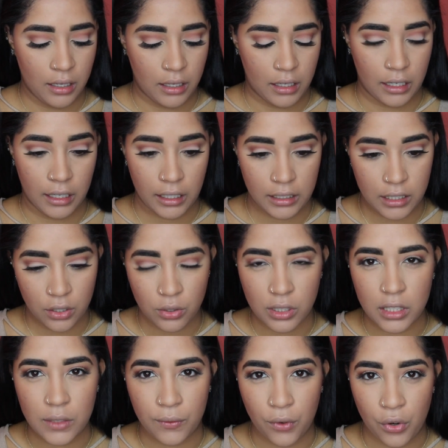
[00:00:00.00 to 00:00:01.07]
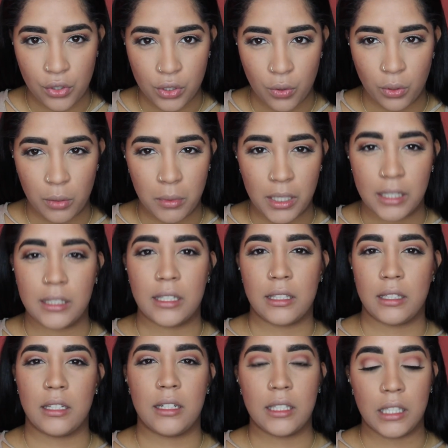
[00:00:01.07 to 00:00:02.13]
And I like to use this first only because
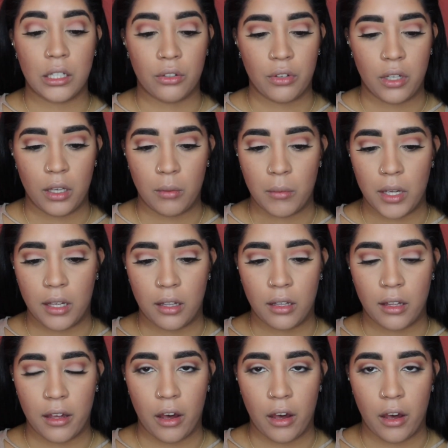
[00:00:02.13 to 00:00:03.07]
since it is a cream, it